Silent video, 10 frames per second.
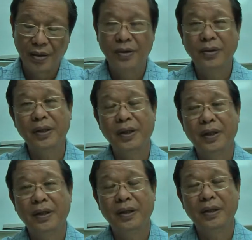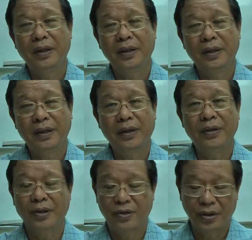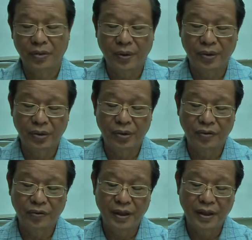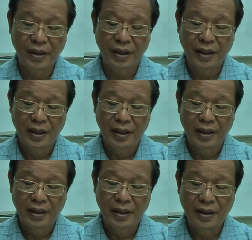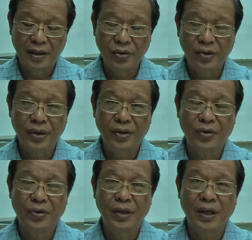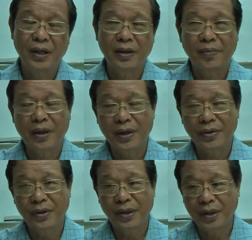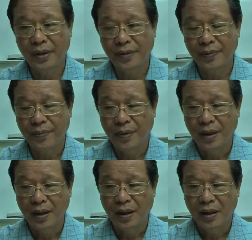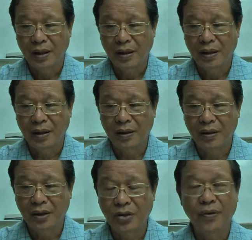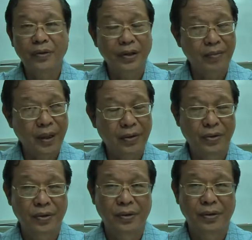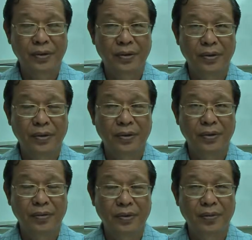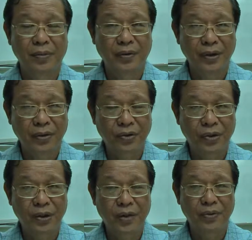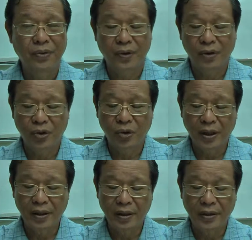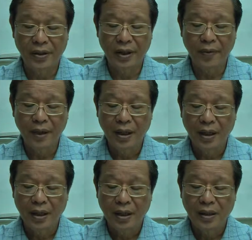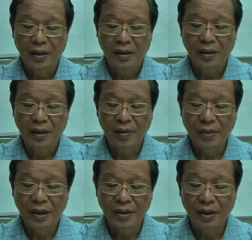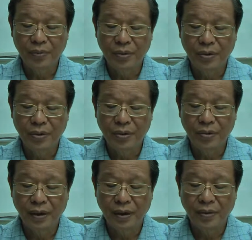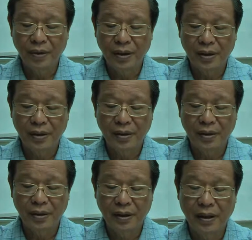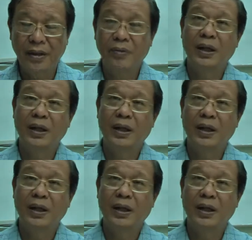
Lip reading: So in the Thai tradition especially, you find they use these 3 lines plus a gesture of respect, bowing down 3 times before the shrine. They say, Samma Sambuddho Bhagava, or they add the